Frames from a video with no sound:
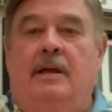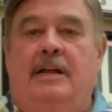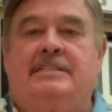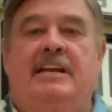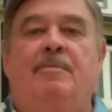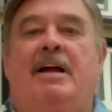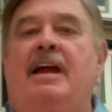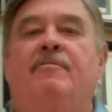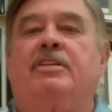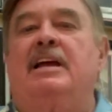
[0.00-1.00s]
it seemed like
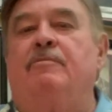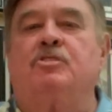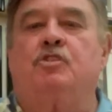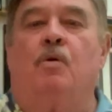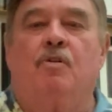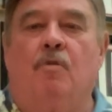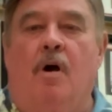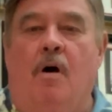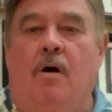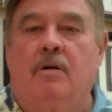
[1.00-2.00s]
everything was going
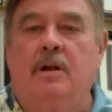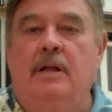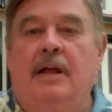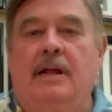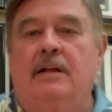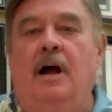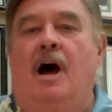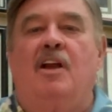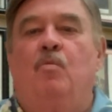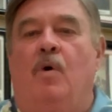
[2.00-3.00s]
wrong.
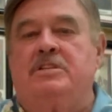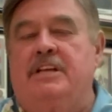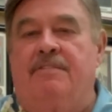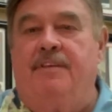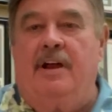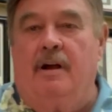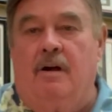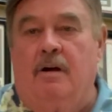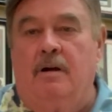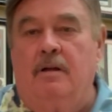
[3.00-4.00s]
God wasn't
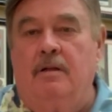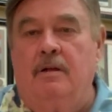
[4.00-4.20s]
there.